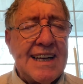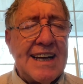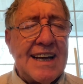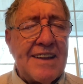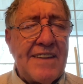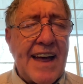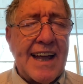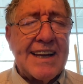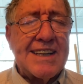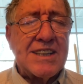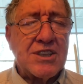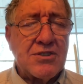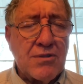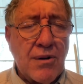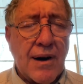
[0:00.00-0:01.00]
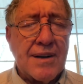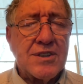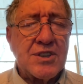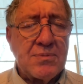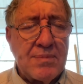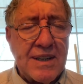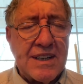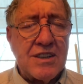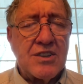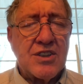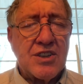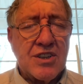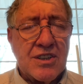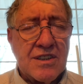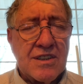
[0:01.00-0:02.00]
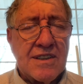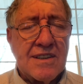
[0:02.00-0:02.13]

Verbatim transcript: and that is through our speech.